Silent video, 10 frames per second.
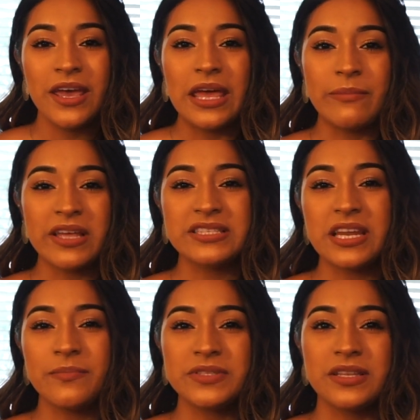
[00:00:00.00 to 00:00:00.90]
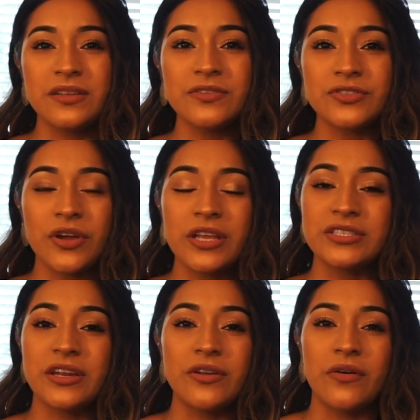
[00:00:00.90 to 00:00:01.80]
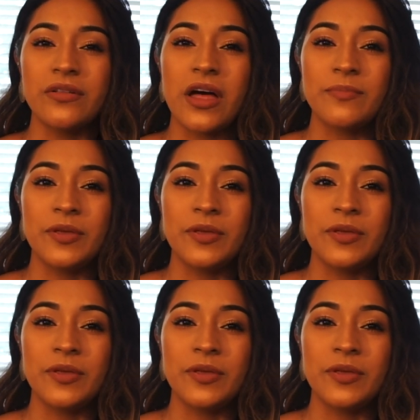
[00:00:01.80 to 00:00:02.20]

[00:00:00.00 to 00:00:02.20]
and my setup is a little strange, and I know a lot of